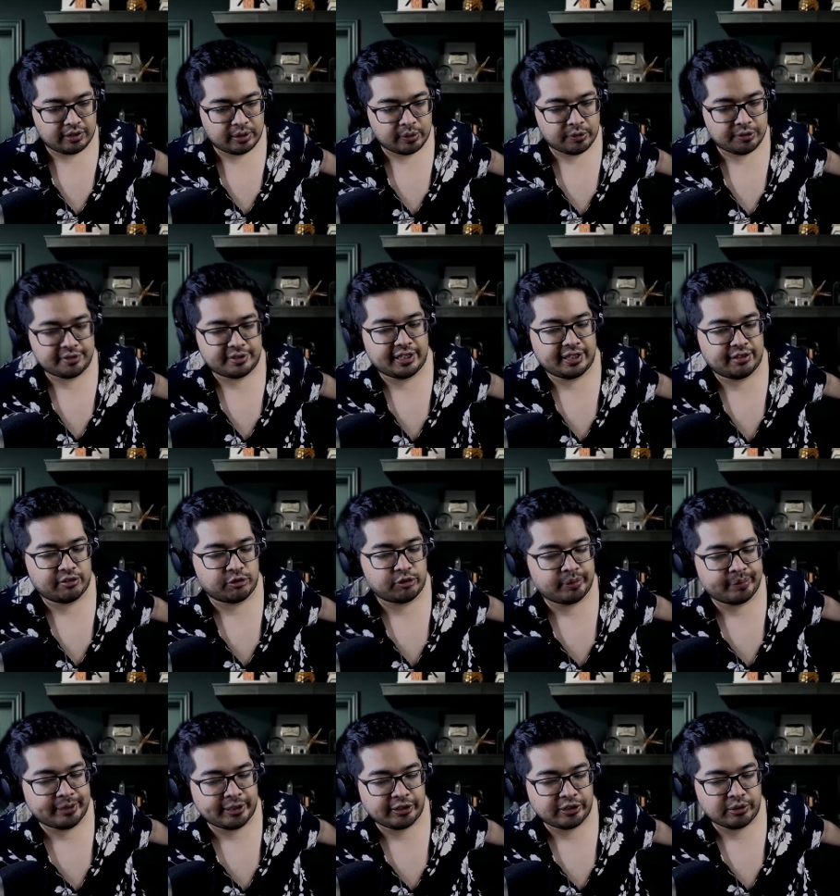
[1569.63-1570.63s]
It was dice.
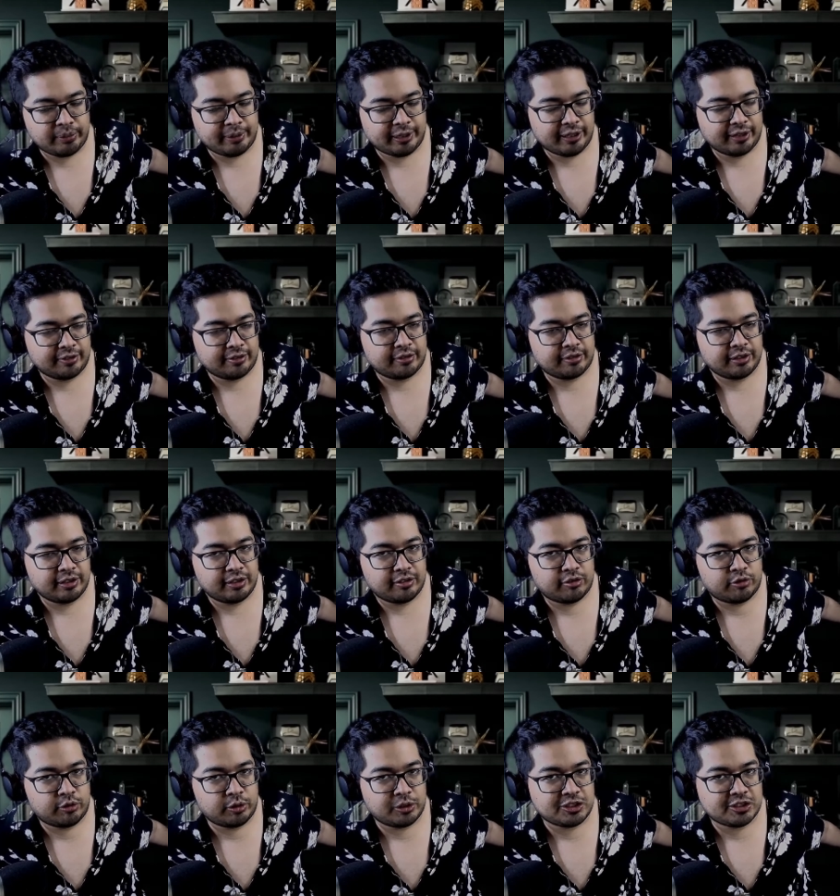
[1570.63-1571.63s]
What about you, boss?
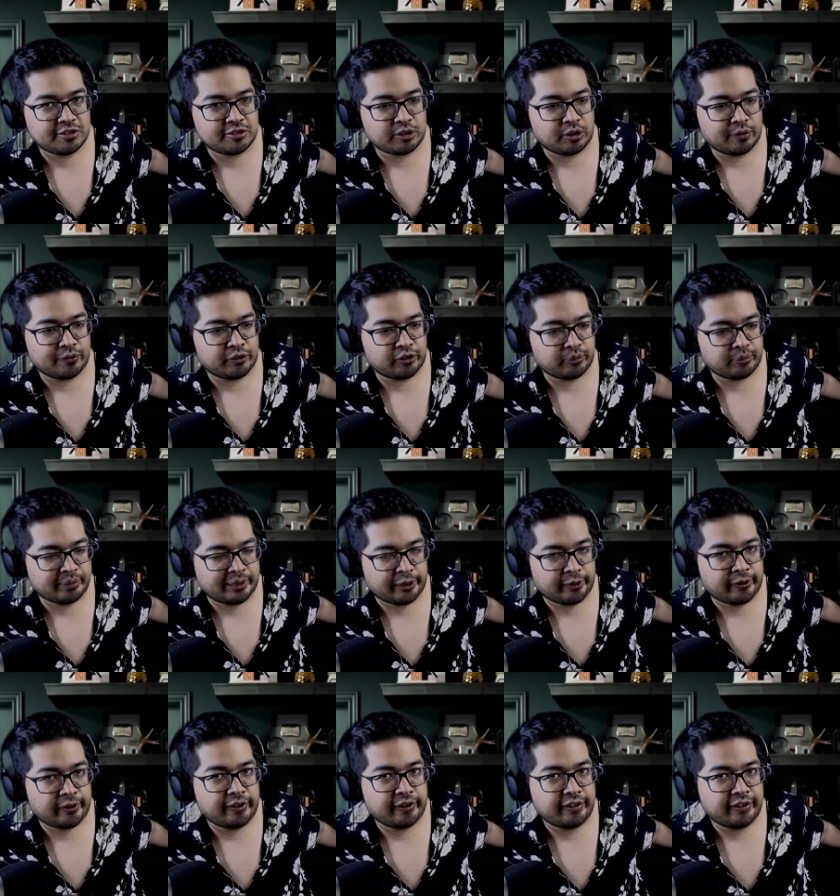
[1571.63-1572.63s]
Switches over to
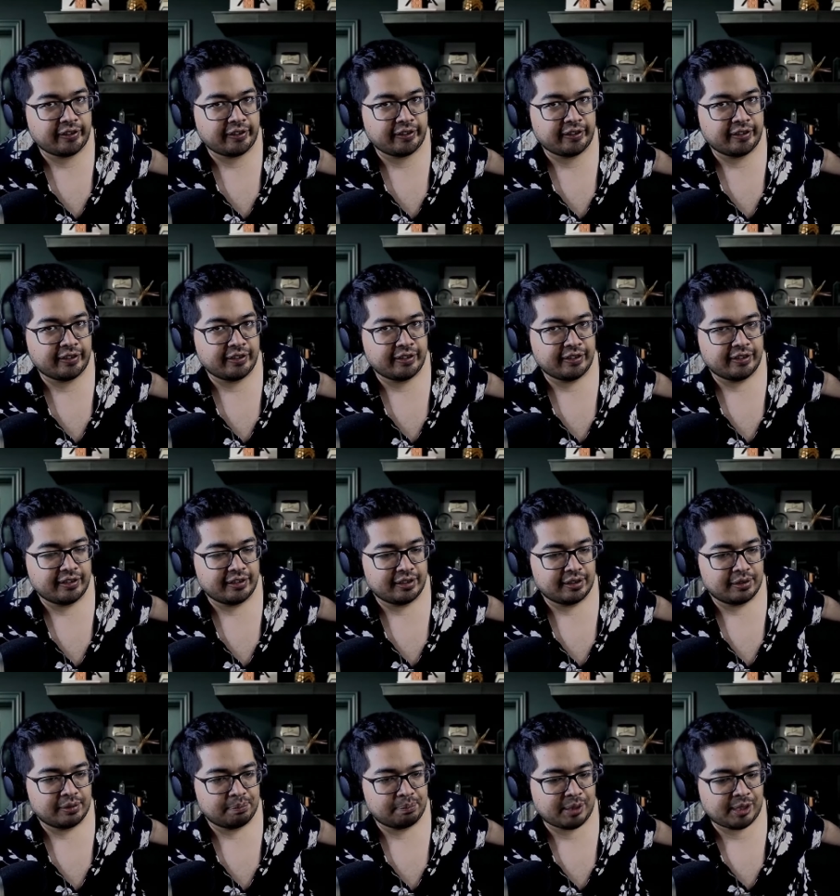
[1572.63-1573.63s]
mirror.
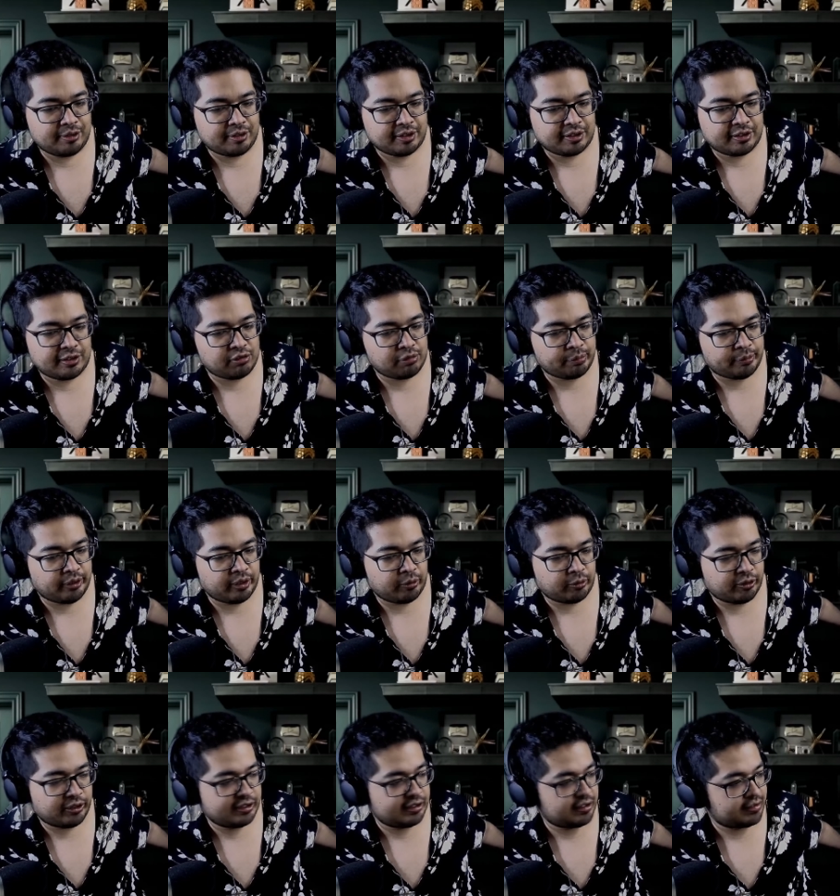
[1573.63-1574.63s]
Because at this
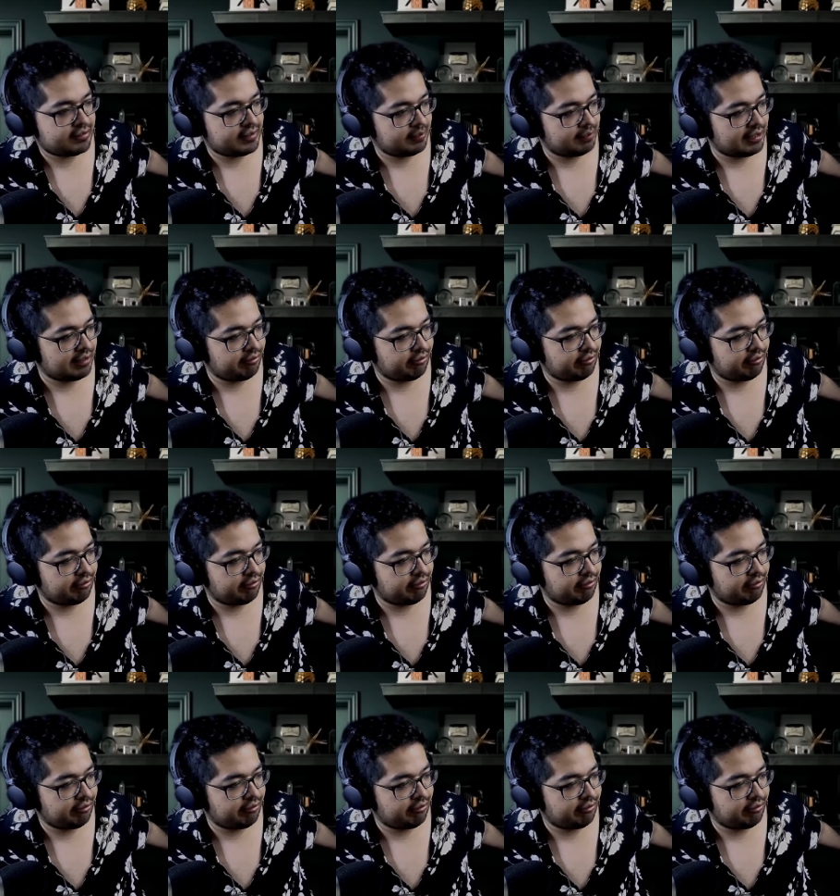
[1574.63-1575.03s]
point, we're on the same